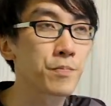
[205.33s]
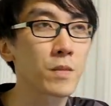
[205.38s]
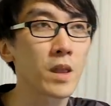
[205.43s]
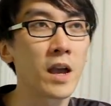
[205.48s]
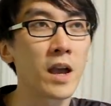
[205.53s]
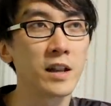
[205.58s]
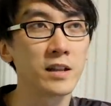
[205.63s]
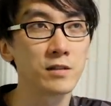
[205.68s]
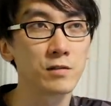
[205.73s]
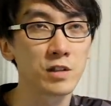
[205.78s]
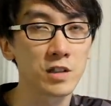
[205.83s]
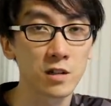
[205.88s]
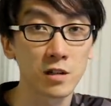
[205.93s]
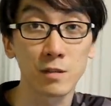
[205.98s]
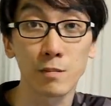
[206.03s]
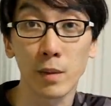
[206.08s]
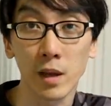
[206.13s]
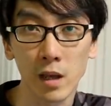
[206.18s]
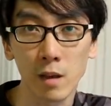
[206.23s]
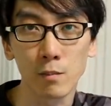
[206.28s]
and
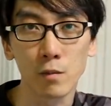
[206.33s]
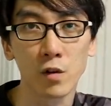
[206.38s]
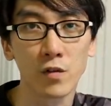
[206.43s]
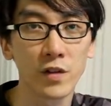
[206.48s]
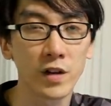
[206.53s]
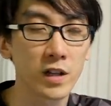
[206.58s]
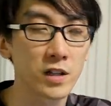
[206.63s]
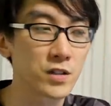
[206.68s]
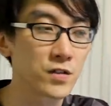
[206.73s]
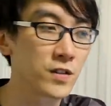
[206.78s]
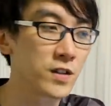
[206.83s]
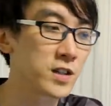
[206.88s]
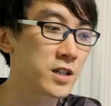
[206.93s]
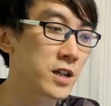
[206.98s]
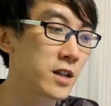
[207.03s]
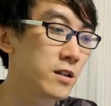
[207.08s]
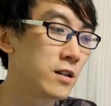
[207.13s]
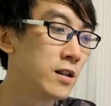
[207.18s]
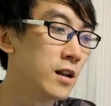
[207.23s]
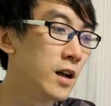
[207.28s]
started making more videos for the
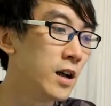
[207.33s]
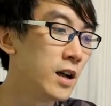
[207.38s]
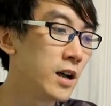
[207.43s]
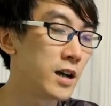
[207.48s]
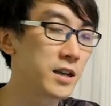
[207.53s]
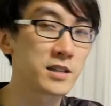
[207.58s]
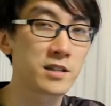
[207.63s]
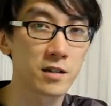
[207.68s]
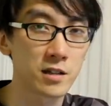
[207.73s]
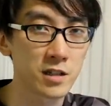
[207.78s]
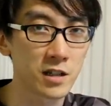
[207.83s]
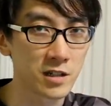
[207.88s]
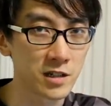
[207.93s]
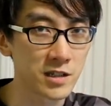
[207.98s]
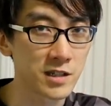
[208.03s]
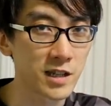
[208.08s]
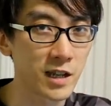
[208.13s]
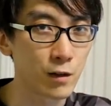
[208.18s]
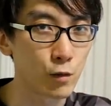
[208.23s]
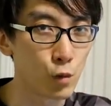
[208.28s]
channel, I started to
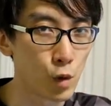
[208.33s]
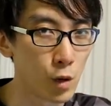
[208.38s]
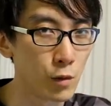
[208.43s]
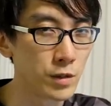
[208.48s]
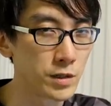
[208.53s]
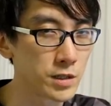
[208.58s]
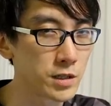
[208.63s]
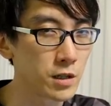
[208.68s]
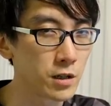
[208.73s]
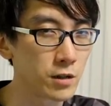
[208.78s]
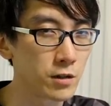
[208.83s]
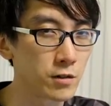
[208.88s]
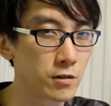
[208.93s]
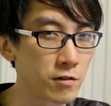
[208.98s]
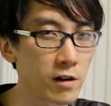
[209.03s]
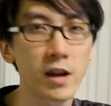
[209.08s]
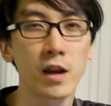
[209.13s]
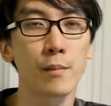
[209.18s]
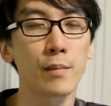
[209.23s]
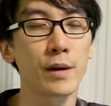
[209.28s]
understand what was so
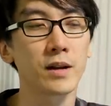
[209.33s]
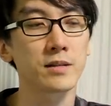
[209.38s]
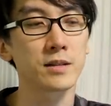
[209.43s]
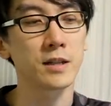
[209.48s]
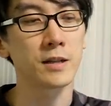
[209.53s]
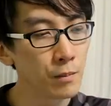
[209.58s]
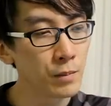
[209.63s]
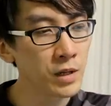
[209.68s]
great about it.